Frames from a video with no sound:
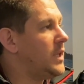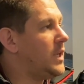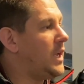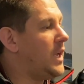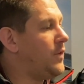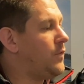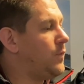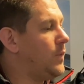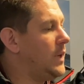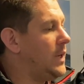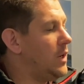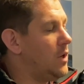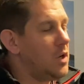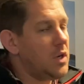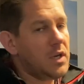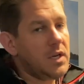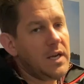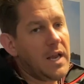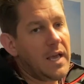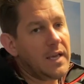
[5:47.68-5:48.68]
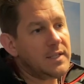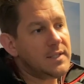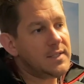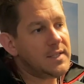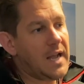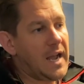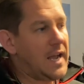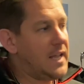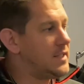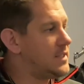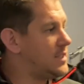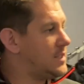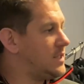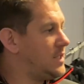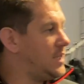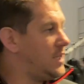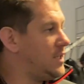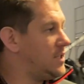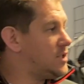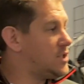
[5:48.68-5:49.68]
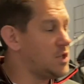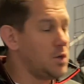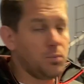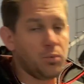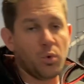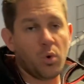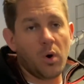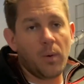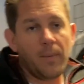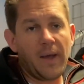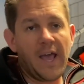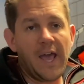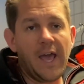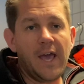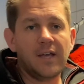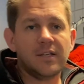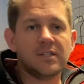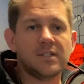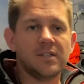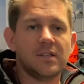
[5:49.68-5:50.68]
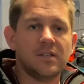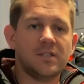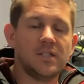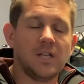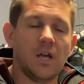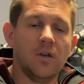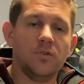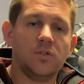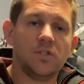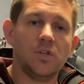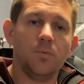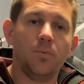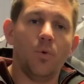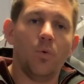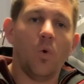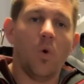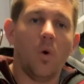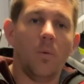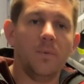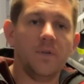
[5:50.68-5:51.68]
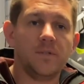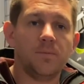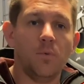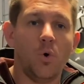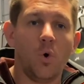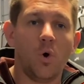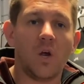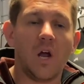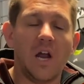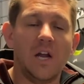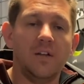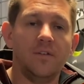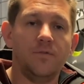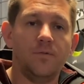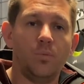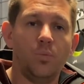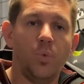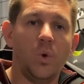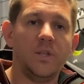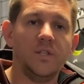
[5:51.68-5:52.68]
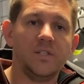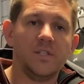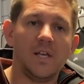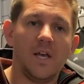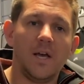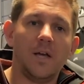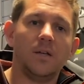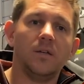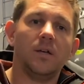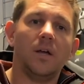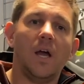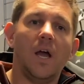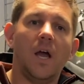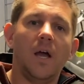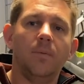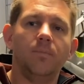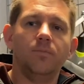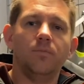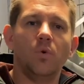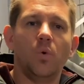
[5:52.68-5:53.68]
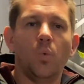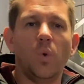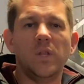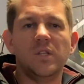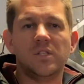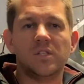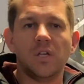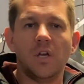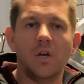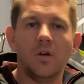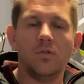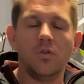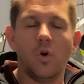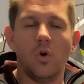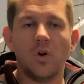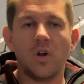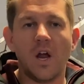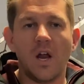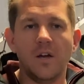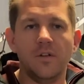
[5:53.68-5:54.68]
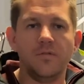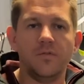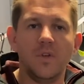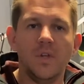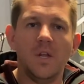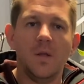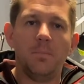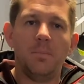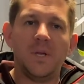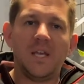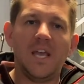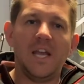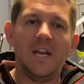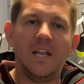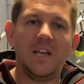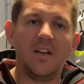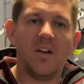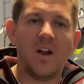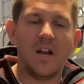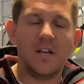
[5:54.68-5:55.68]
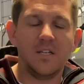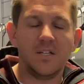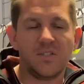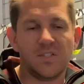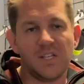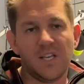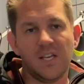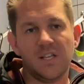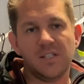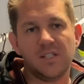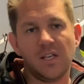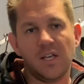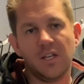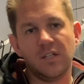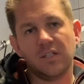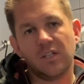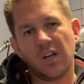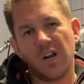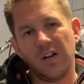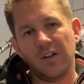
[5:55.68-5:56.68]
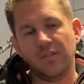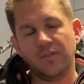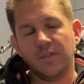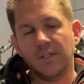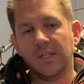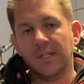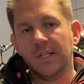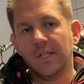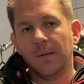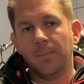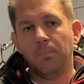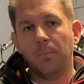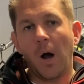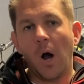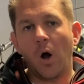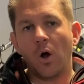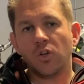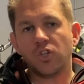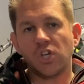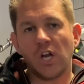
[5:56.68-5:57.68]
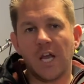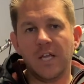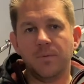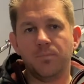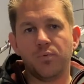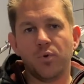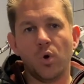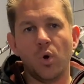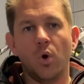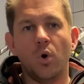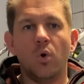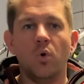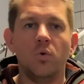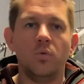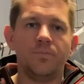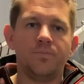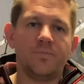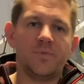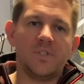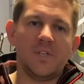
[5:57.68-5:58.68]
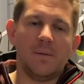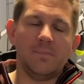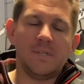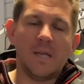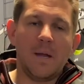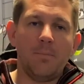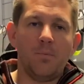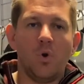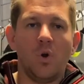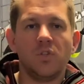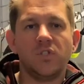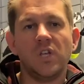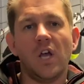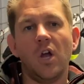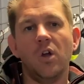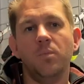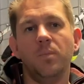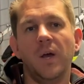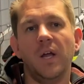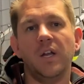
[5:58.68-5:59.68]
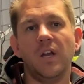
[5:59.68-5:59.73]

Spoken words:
If we look next at the Superwarm X, so Superwarm is more kind of winter or kind of beginning or end of season, kind of March, April, September, October,